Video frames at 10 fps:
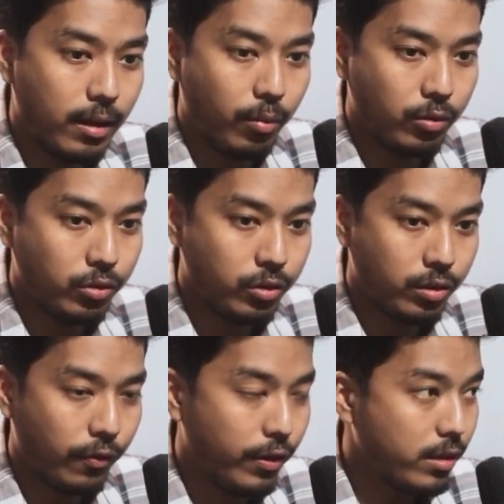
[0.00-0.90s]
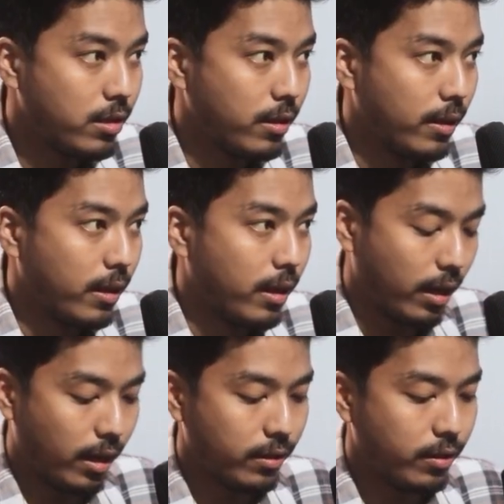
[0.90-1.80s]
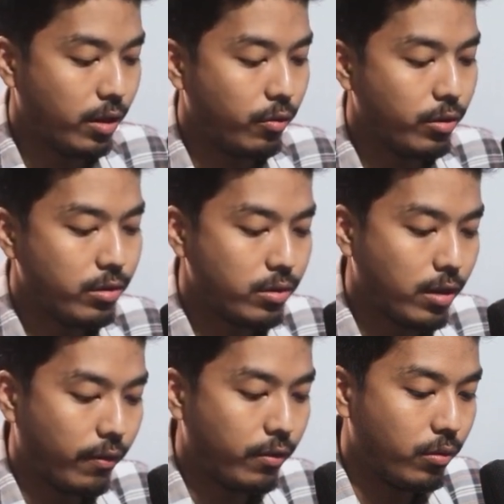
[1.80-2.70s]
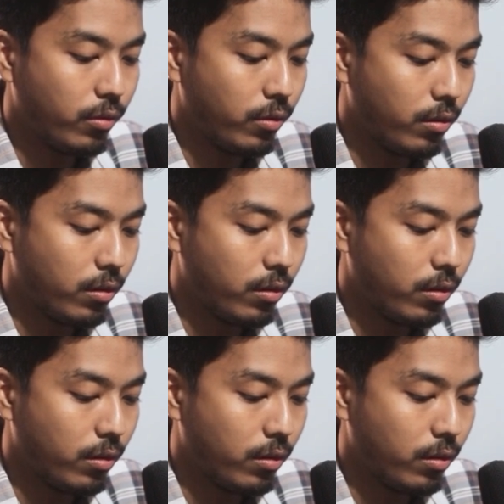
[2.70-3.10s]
position fixed, and here we just have to